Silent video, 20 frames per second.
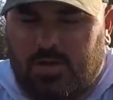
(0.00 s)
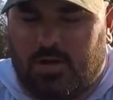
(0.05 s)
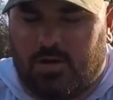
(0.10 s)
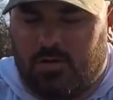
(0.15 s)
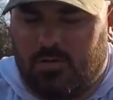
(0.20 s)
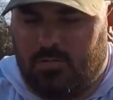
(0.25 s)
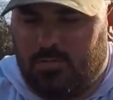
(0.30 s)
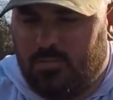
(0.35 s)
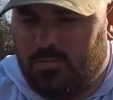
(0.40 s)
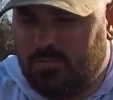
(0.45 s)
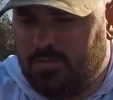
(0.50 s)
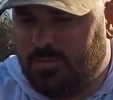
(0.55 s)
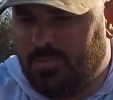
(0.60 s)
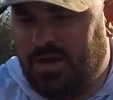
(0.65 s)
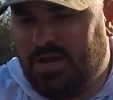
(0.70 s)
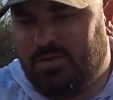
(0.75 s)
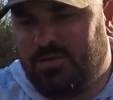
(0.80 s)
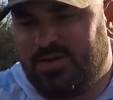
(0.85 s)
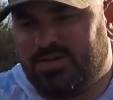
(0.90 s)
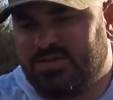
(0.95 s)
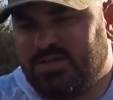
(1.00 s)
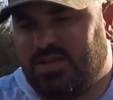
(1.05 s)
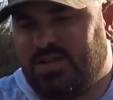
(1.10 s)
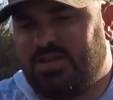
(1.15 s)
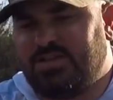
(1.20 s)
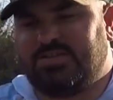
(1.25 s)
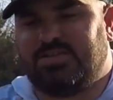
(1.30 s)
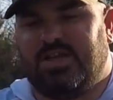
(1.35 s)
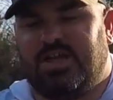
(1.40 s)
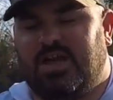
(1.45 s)
You know, the main reason
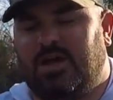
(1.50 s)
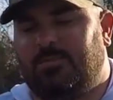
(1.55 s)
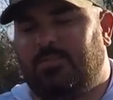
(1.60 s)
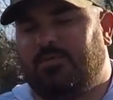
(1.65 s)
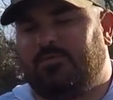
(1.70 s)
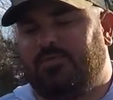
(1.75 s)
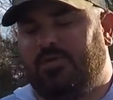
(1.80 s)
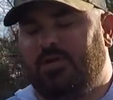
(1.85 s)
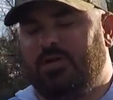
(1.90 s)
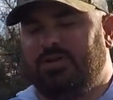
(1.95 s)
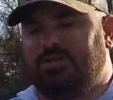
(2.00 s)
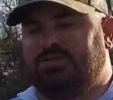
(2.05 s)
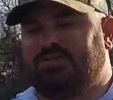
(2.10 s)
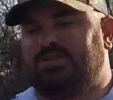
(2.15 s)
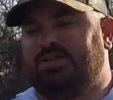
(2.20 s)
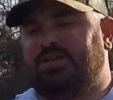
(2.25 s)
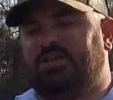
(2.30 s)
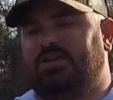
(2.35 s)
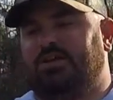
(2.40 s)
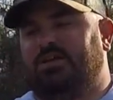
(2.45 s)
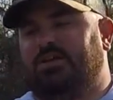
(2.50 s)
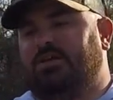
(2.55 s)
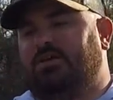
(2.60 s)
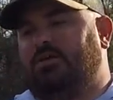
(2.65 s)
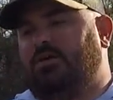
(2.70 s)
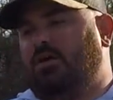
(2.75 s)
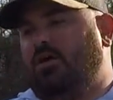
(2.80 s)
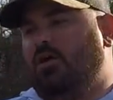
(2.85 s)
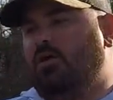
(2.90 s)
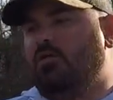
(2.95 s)
that I say I prefer a jig
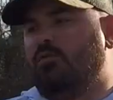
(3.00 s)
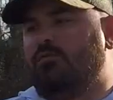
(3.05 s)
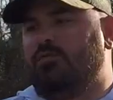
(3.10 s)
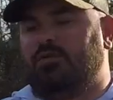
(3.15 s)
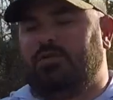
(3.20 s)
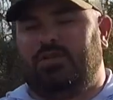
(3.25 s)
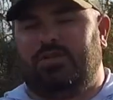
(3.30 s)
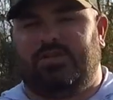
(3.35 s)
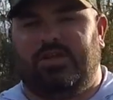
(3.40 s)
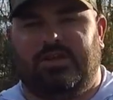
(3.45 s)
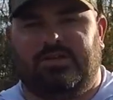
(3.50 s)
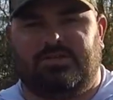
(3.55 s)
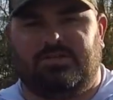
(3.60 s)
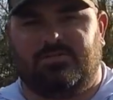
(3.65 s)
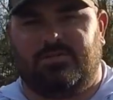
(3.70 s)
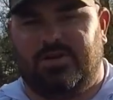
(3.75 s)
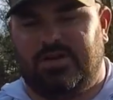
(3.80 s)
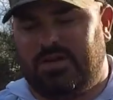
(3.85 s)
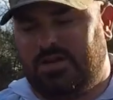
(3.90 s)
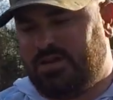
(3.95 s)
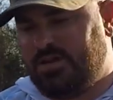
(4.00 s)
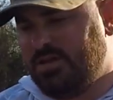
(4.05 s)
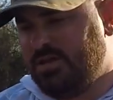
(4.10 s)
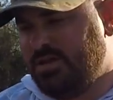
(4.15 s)
over the Texas rig